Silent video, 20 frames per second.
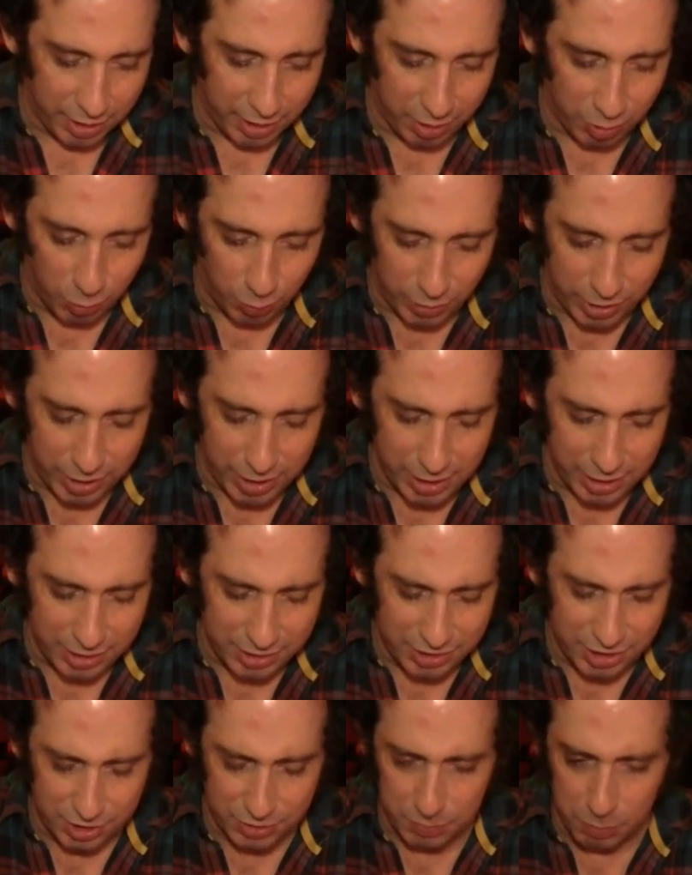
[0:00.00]

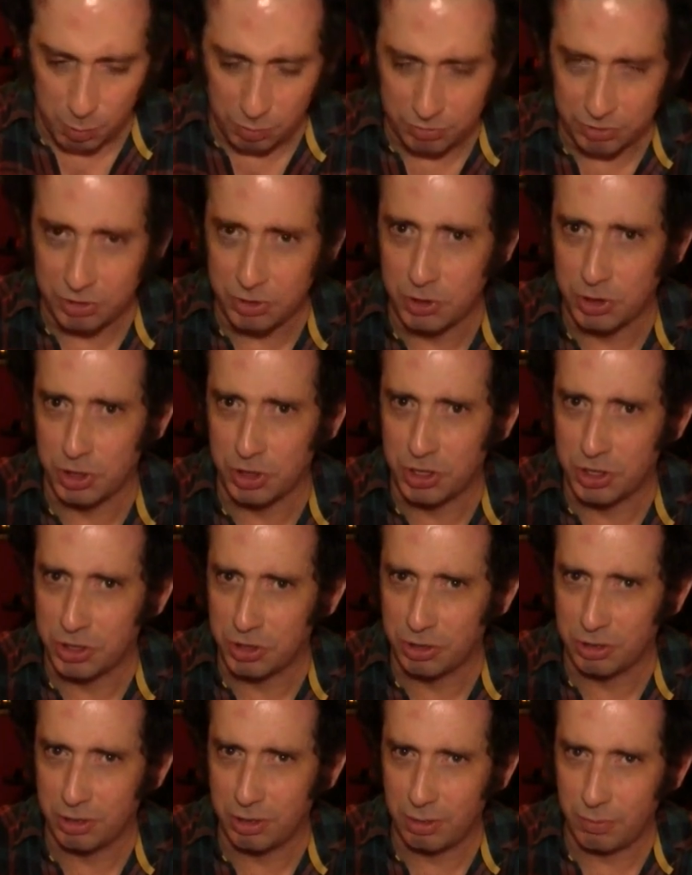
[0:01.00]
ingredients. It's mostly just
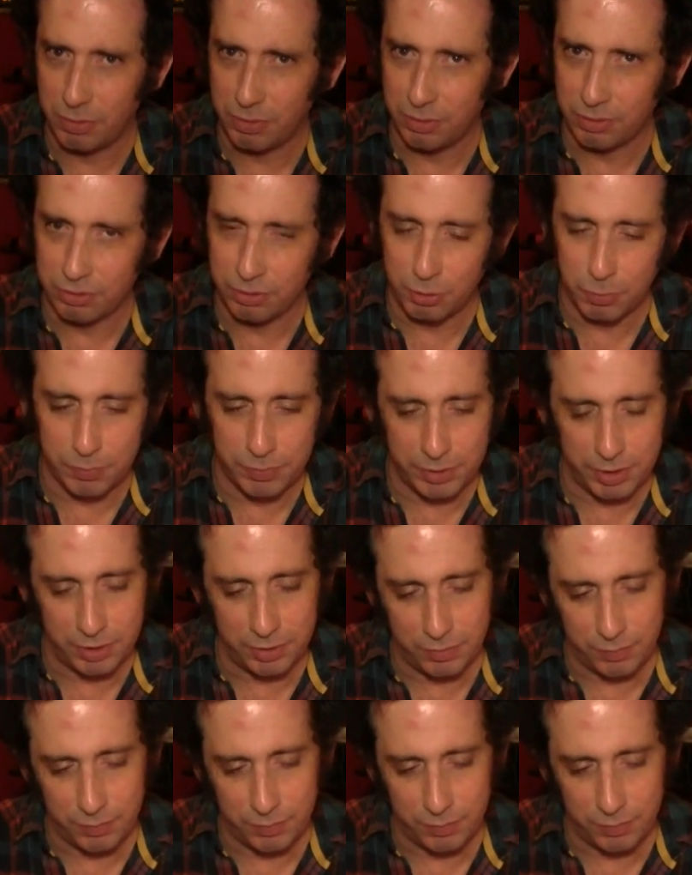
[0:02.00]
sugar with a little bit